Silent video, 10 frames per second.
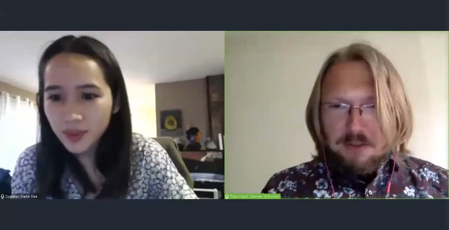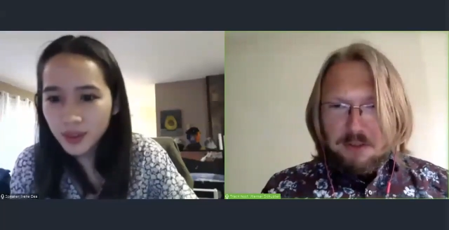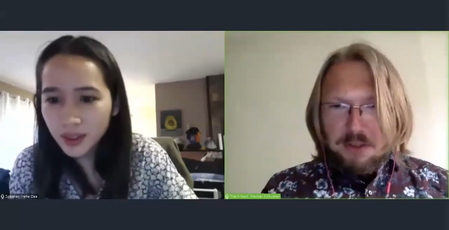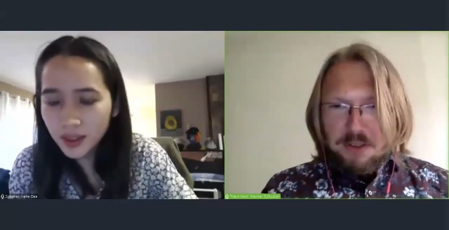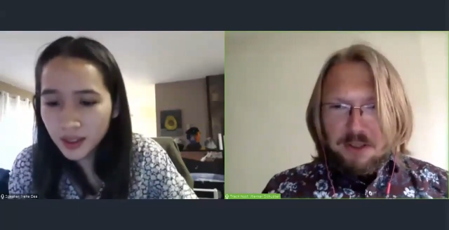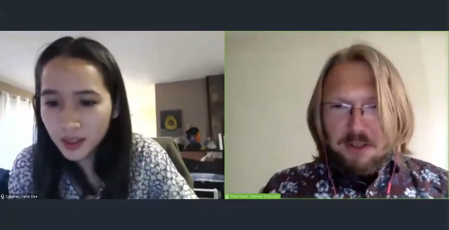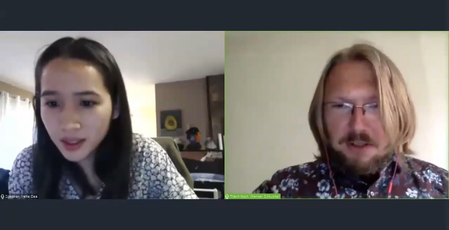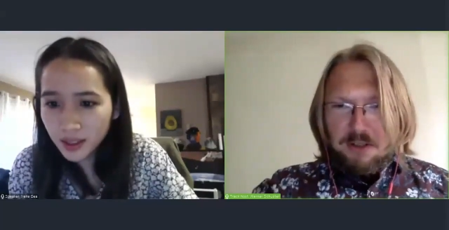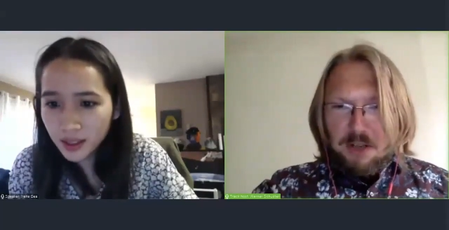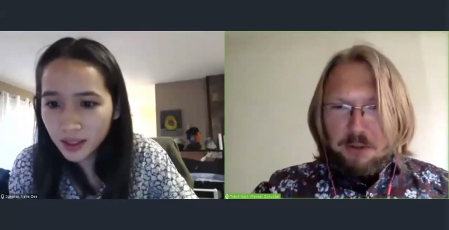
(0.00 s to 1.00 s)
Speaker 1: question
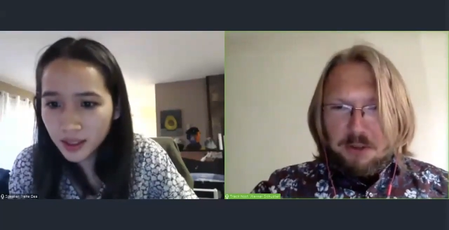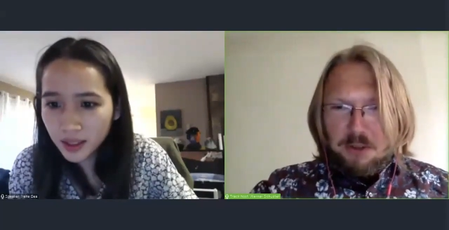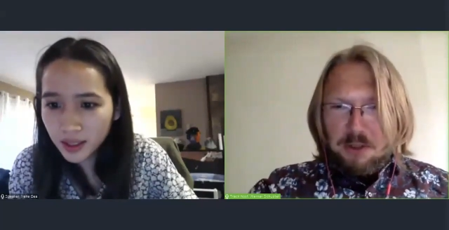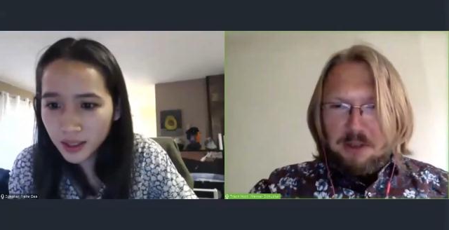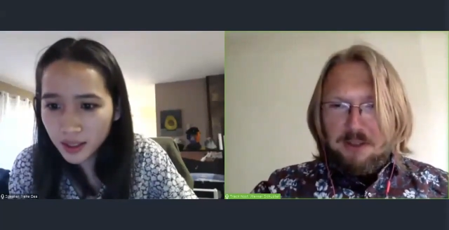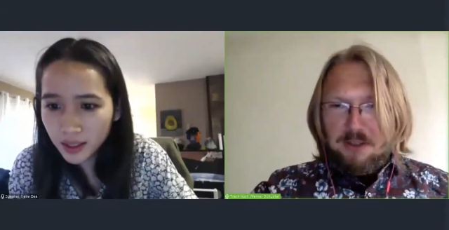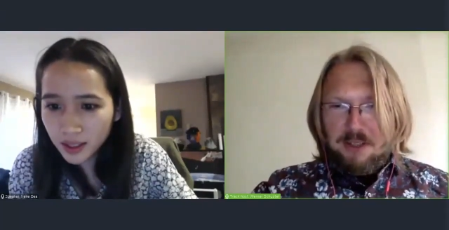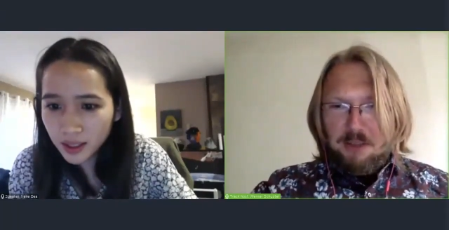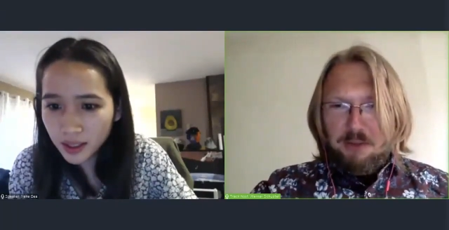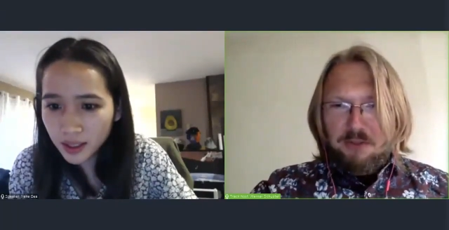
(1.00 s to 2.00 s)
here. How would Kotlin
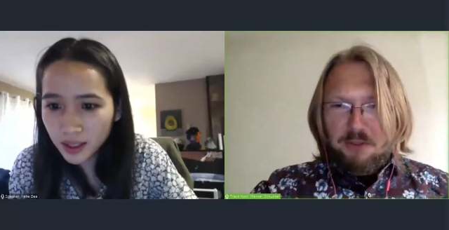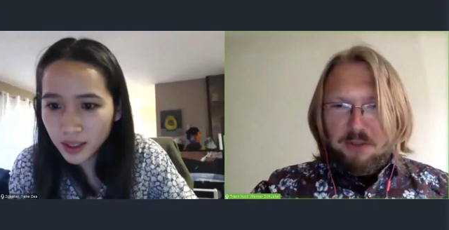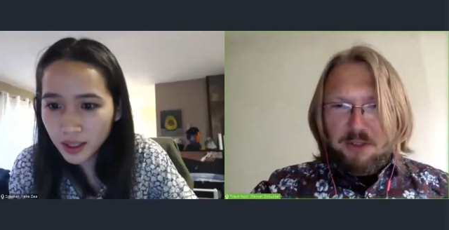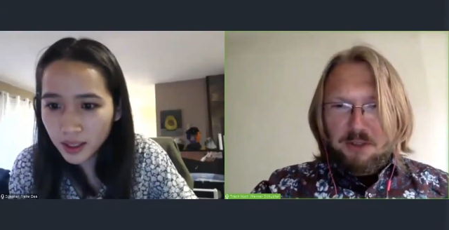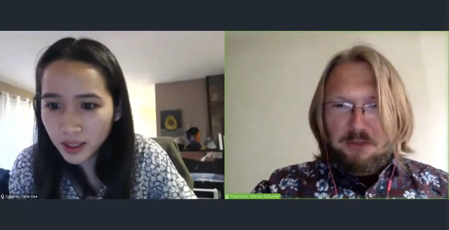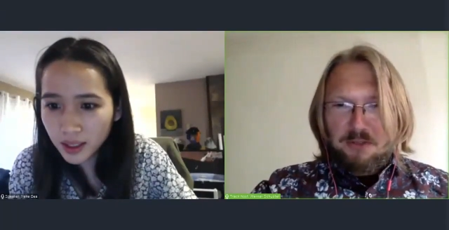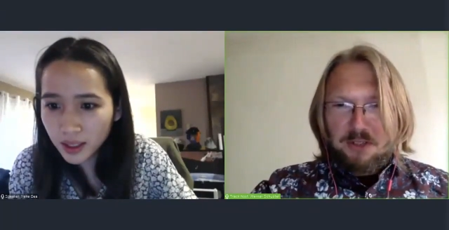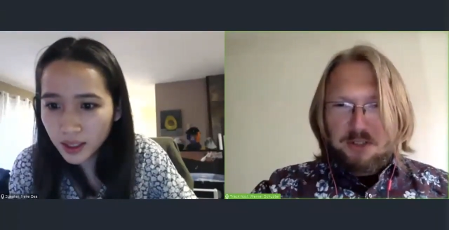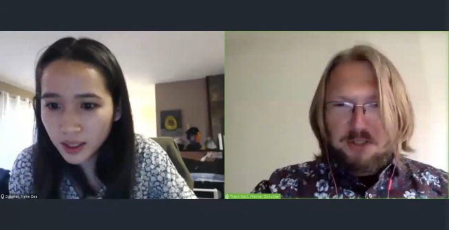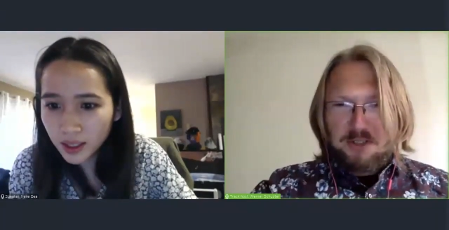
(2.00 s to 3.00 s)
deal with continuous
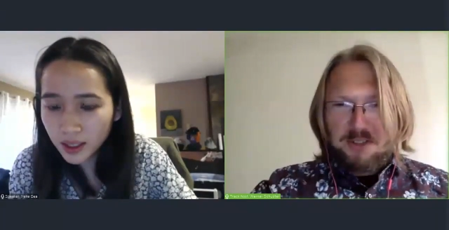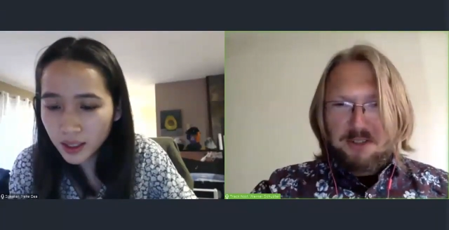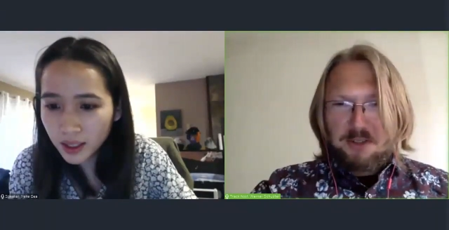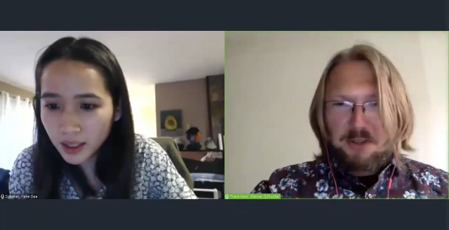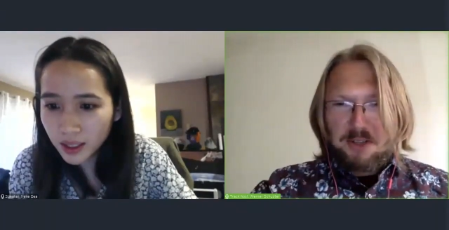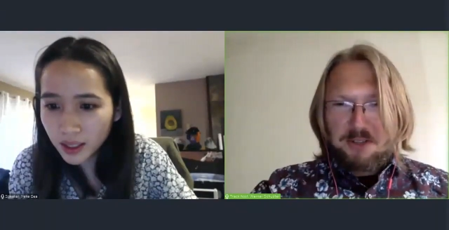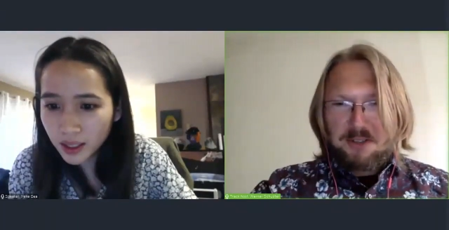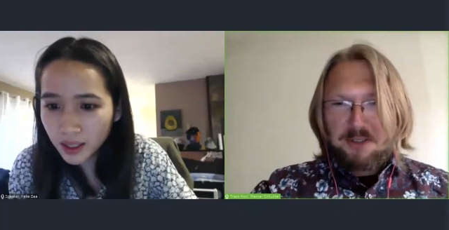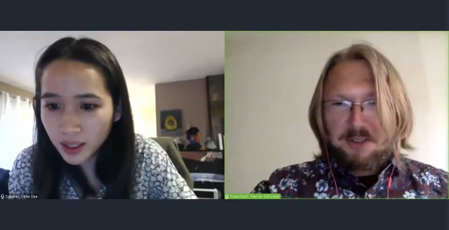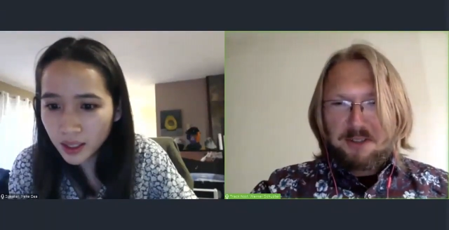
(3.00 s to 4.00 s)
functions and
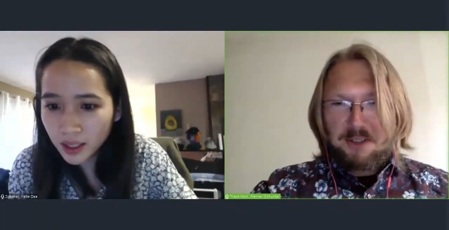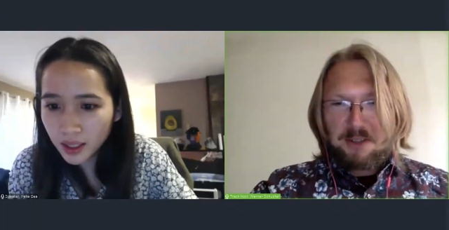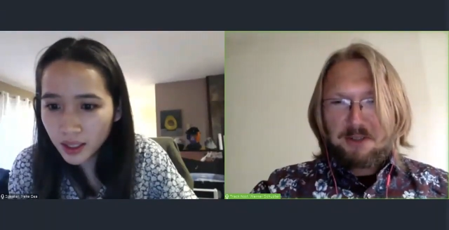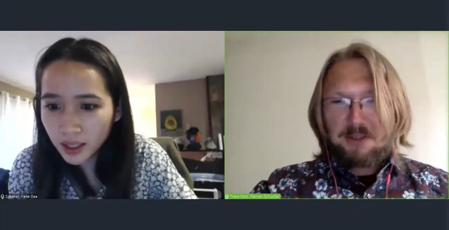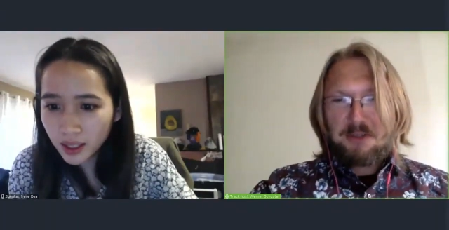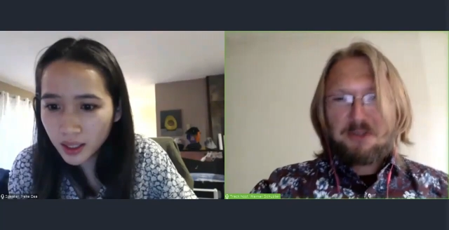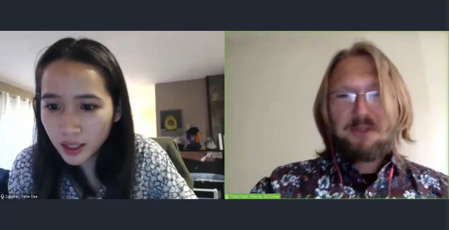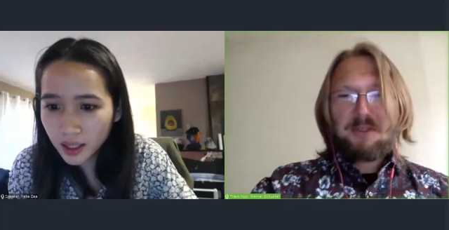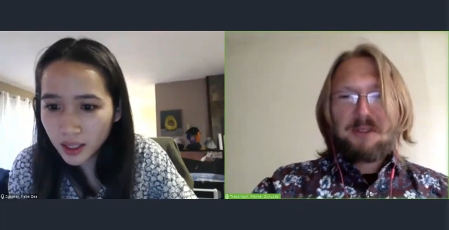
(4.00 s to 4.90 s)
stochastic calculus?